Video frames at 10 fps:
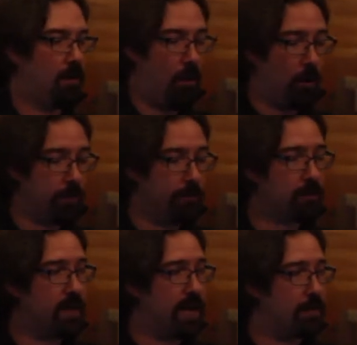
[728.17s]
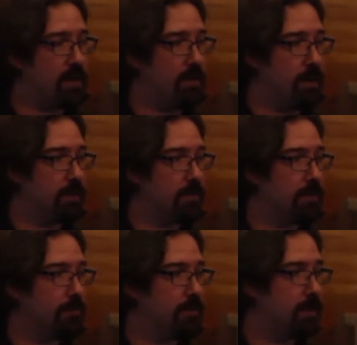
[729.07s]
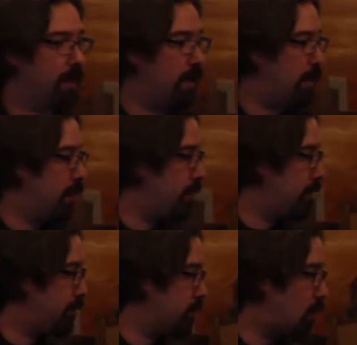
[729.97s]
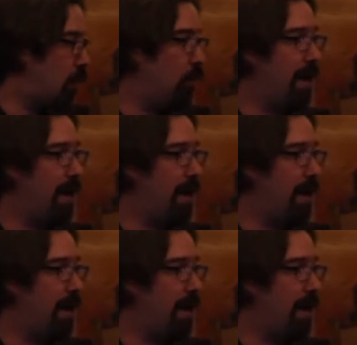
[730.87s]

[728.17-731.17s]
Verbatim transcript: All invoke dynamic does is call